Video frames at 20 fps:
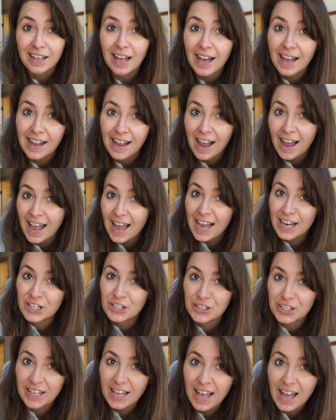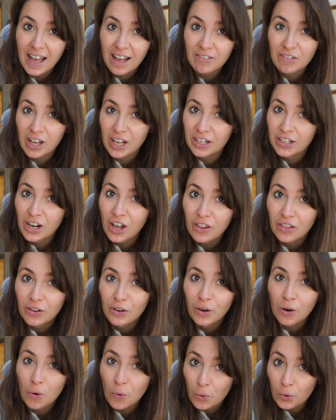lie, I actually have
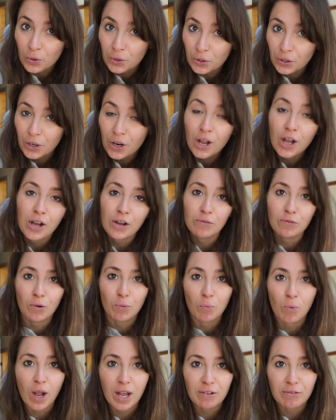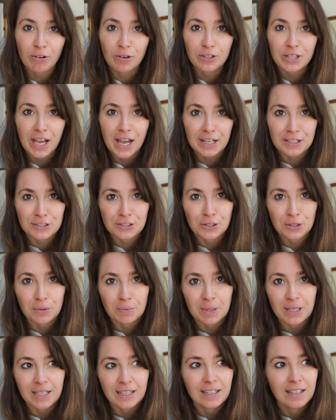another order from White Faux
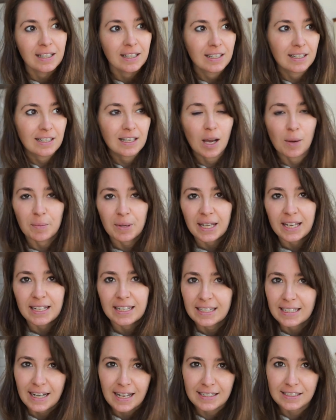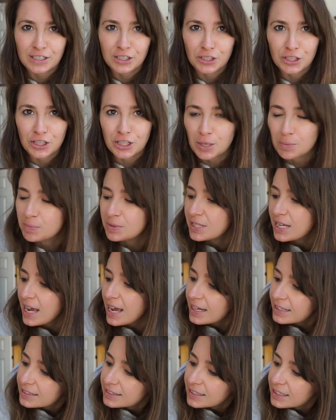Taxidermy coming in. It hasn't shipped
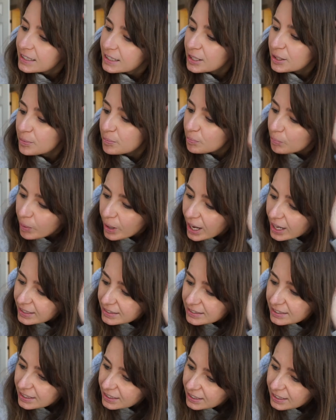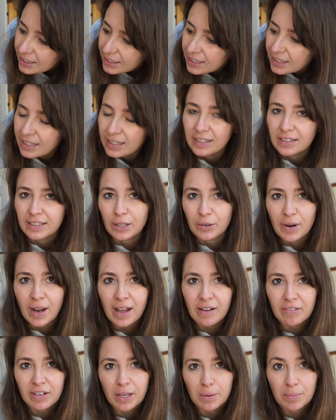yet, but they were
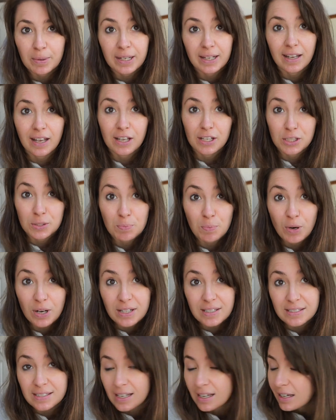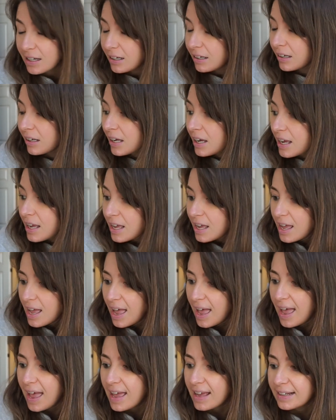having a big spring sale,
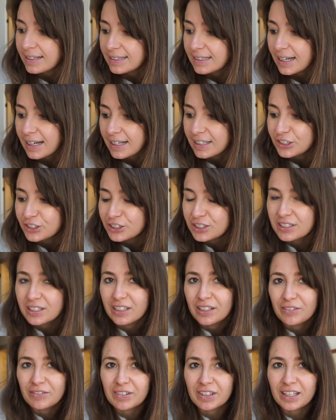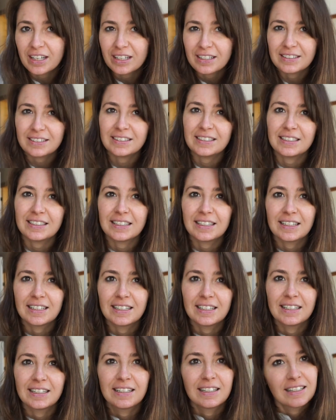and I just love the
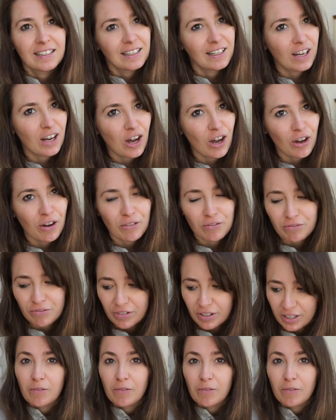idea of